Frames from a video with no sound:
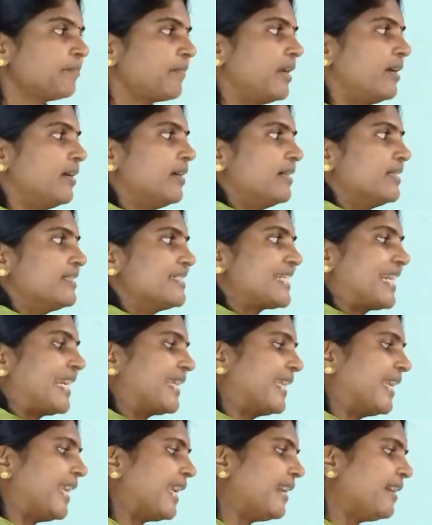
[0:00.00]

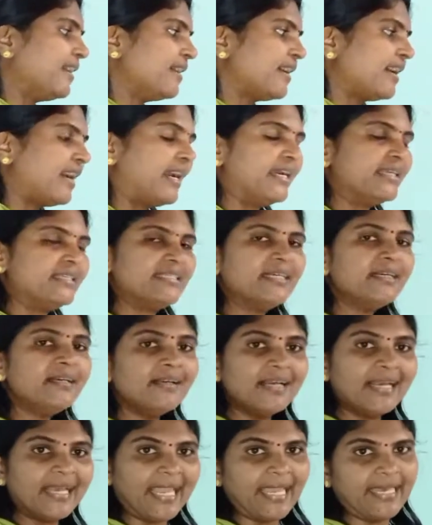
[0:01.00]
tracheae, and
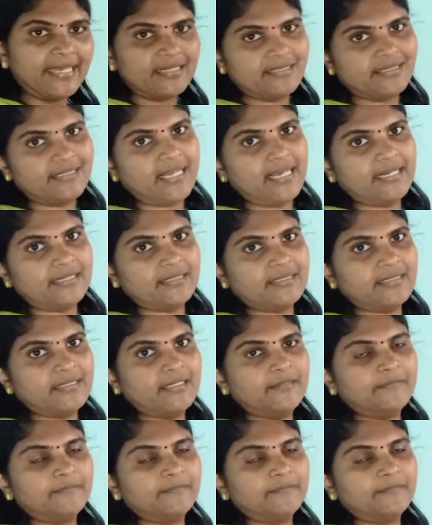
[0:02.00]
air sacs.